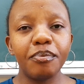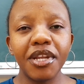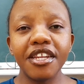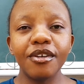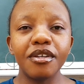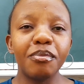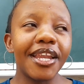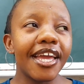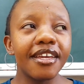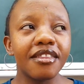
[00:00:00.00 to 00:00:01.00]
planning on
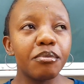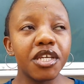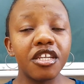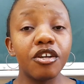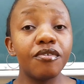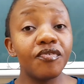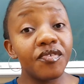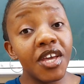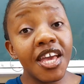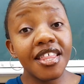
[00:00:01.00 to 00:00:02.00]
applying at the beginning of
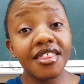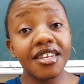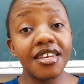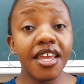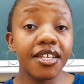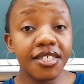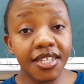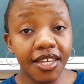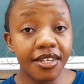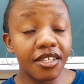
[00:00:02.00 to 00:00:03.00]
the next
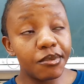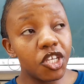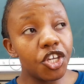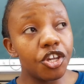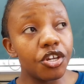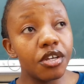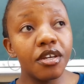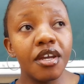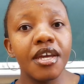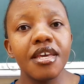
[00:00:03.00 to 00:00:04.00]
academic year,
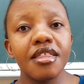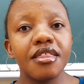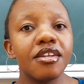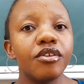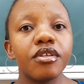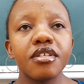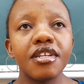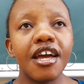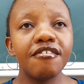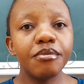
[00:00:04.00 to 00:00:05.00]
then you still
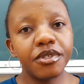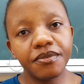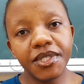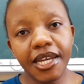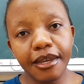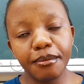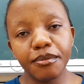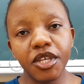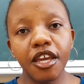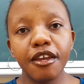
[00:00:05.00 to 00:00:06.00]
have a bit of time.
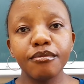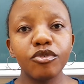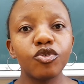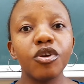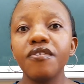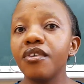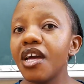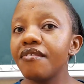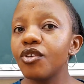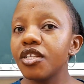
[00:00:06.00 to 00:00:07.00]
Okay, so if you
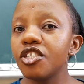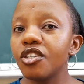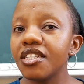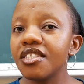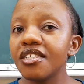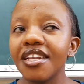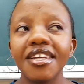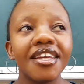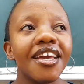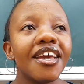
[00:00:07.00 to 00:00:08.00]
have not started,
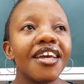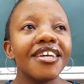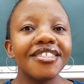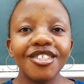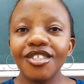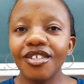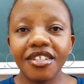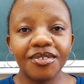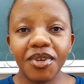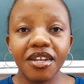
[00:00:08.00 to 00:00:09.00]
like just
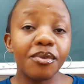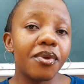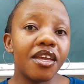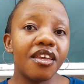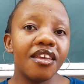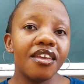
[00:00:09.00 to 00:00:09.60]
start right away